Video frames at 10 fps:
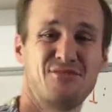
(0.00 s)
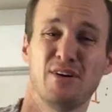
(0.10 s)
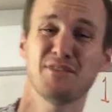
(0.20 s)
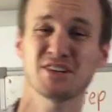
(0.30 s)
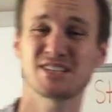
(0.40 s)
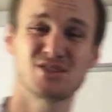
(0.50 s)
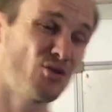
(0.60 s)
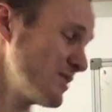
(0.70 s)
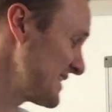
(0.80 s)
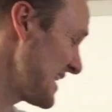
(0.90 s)
If we've got a
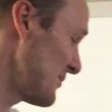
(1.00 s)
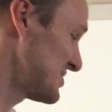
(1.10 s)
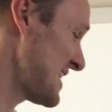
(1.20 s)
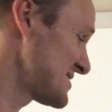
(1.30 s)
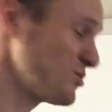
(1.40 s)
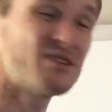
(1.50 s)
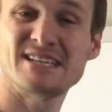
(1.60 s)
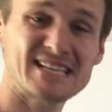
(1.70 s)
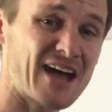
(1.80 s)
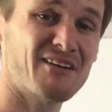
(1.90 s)
story now which has all
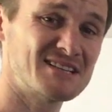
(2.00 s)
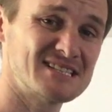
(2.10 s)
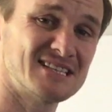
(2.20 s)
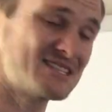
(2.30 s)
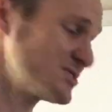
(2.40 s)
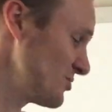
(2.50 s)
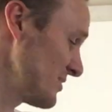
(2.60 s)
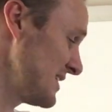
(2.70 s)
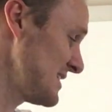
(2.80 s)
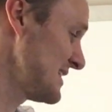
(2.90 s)
these characters in the
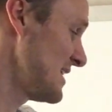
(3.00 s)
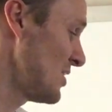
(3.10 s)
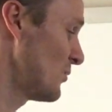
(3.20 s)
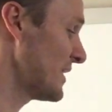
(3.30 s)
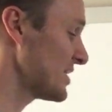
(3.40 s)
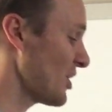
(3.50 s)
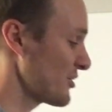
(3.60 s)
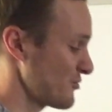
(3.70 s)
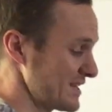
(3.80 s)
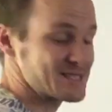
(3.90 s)
story, we're going to go
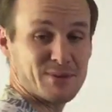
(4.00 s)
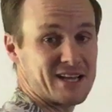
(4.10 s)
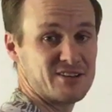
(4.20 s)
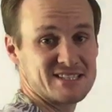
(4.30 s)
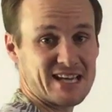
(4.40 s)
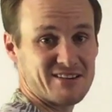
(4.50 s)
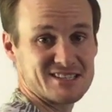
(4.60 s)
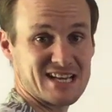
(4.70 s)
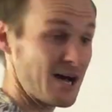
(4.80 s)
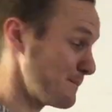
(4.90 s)
through and explain who these
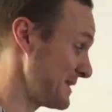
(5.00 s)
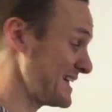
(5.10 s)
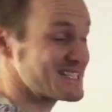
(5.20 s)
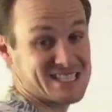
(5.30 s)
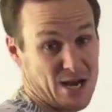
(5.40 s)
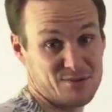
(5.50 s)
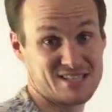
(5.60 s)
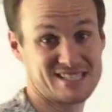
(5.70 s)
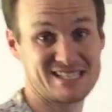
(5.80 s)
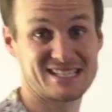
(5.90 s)
characters are, but let's start with a
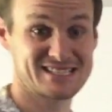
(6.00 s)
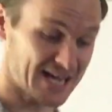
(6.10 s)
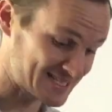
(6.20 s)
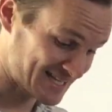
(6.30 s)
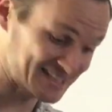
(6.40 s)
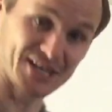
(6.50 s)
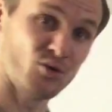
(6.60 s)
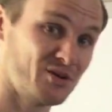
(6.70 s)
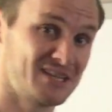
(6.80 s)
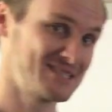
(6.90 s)
sizzling start to get the
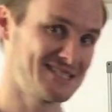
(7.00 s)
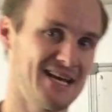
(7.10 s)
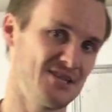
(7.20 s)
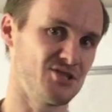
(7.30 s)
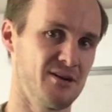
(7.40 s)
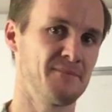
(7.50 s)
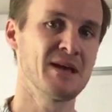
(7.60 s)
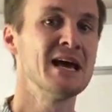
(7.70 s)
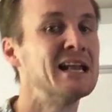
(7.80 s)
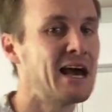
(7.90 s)
audience attention.
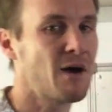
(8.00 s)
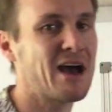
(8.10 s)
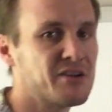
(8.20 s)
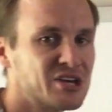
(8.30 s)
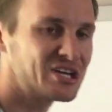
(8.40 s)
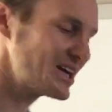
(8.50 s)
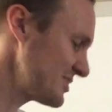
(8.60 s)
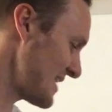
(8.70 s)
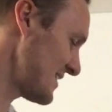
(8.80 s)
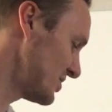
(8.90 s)
Now, how are you going to
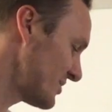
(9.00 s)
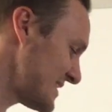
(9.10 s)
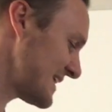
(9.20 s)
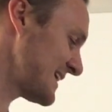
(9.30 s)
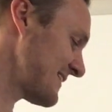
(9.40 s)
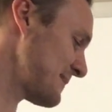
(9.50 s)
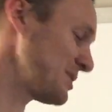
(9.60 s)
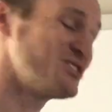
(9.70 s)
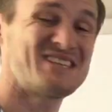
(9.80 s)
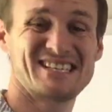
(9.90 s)
get that? You're either going to get that by
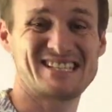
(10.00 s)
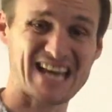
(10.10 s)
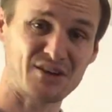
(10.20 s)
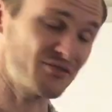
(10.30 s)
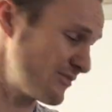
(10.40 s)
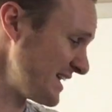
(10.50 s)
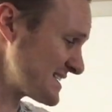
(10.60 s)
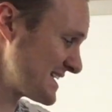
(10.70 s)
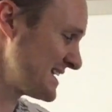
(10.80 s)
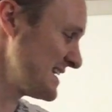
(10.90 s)
using a sound
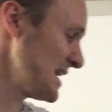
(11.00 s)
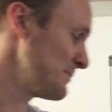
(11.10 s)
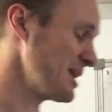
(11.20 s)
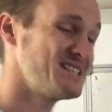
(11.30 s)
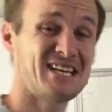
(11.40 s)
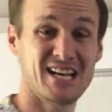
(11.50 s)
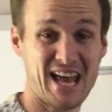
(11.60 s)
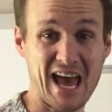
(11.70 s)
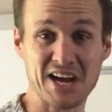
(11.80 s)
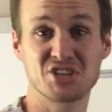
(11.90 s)
effect, by using an
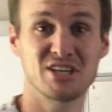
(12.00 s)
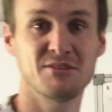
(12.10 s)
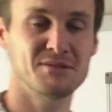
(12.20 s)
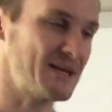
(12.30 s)
action with